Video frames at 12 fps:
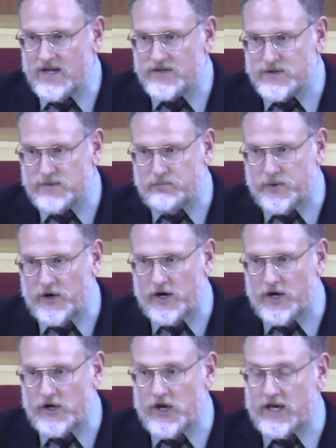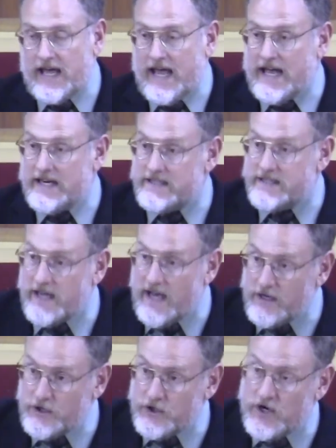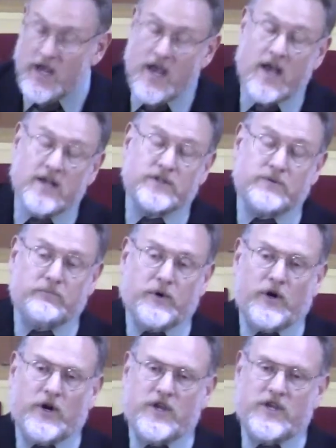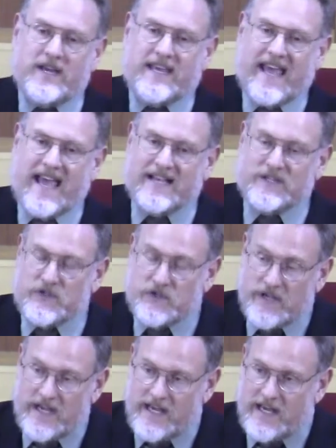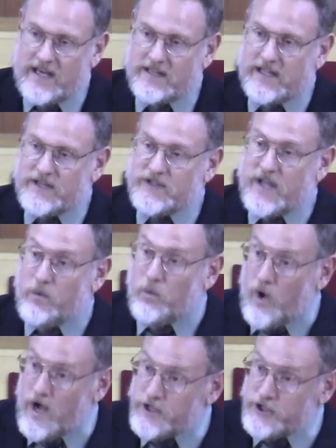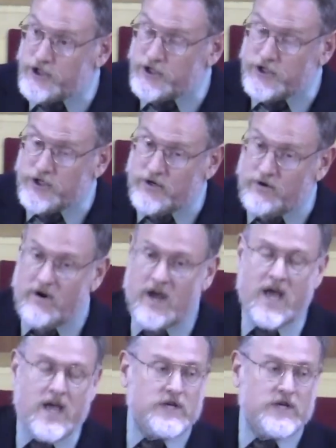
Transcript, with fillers: Spirit you can't touch, spirit you can't see unless they want you to,